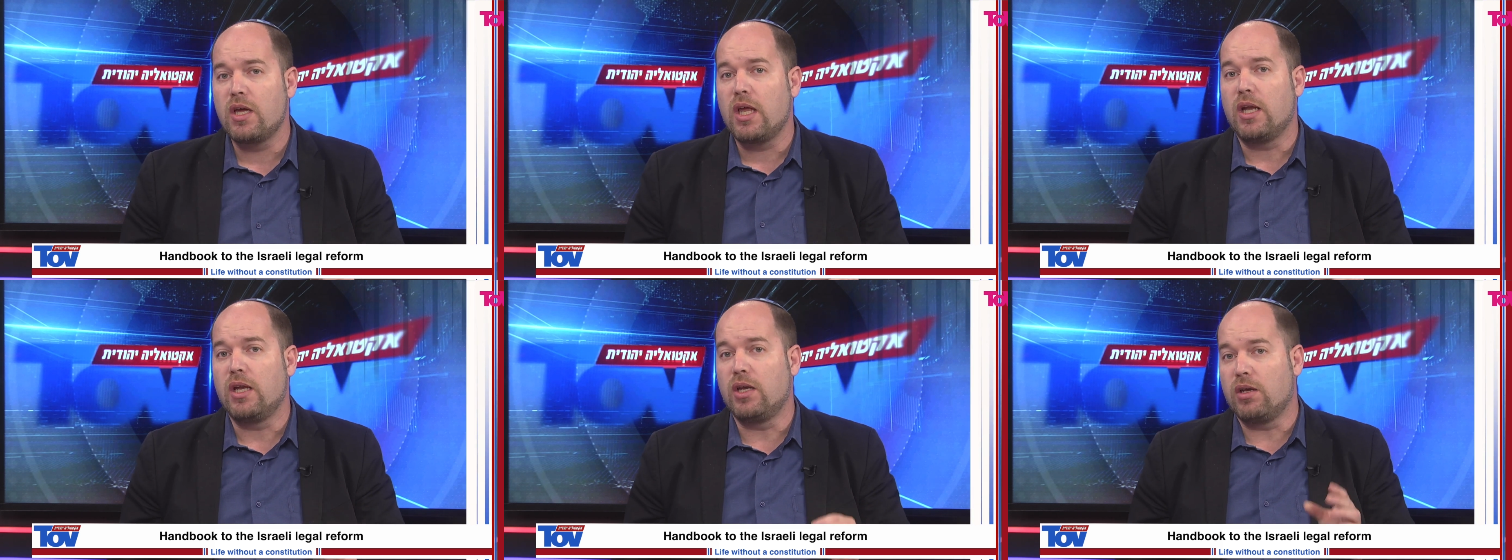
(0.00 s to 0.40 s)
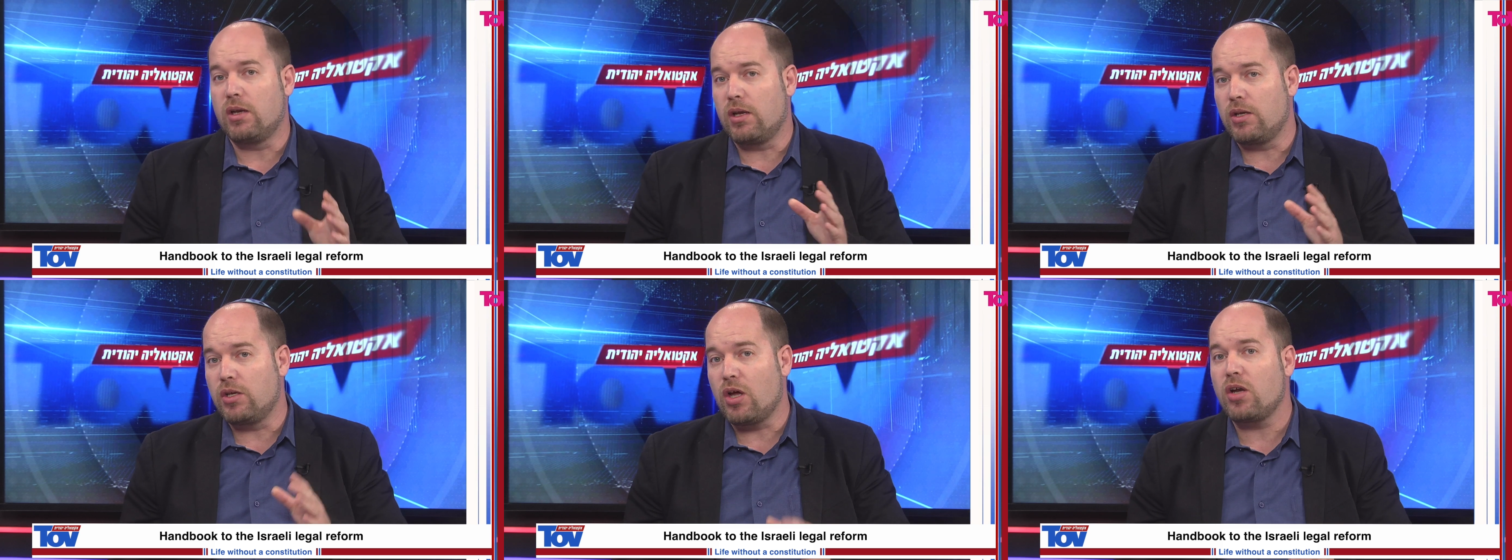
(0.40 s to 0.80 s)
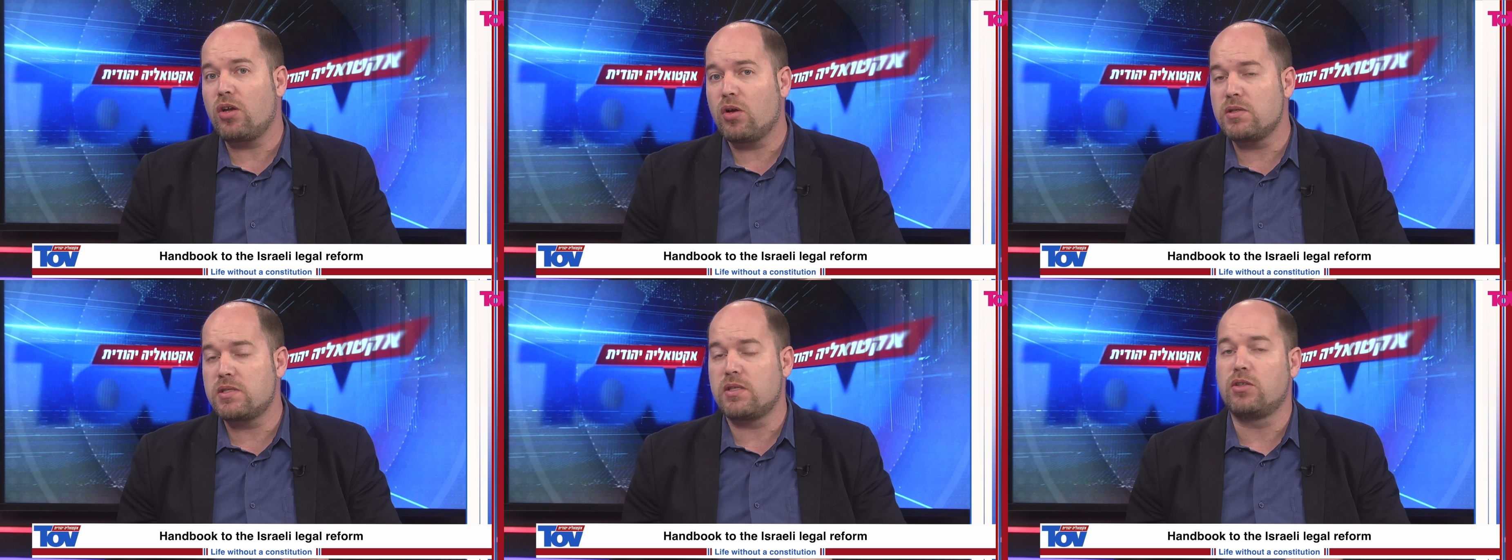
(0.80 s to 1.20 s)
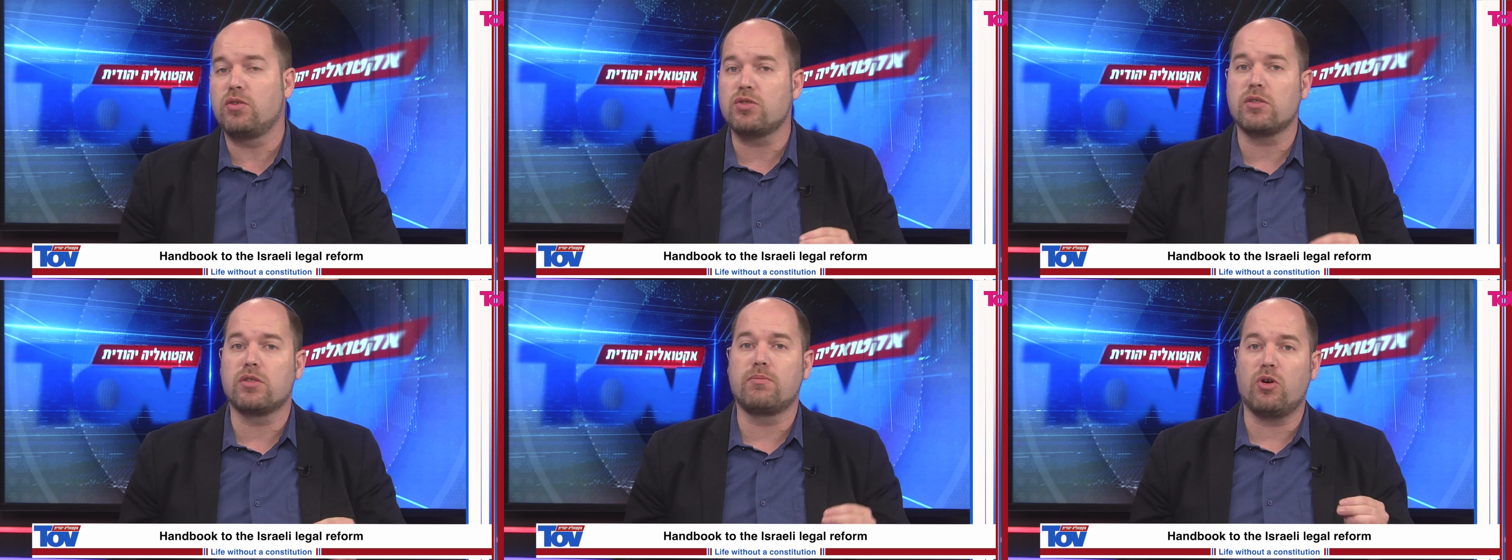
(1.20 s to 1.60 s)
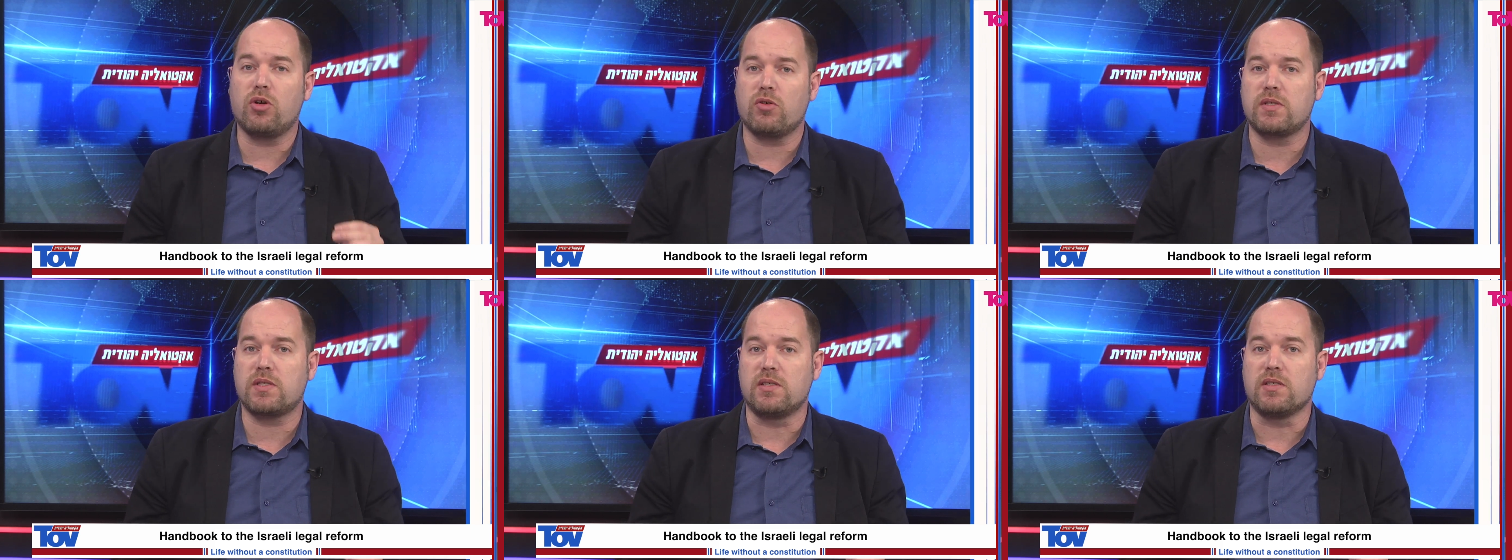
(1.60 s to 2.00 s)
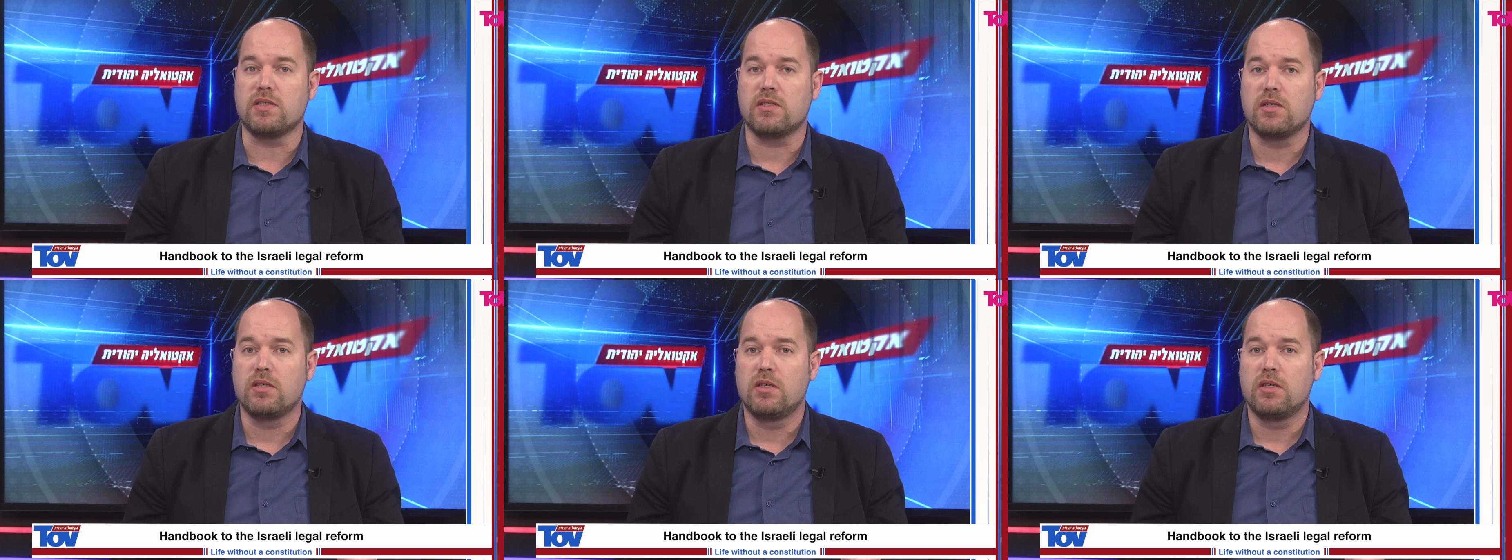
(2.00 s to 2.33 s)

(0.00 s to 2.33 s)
non-constitutional democracies.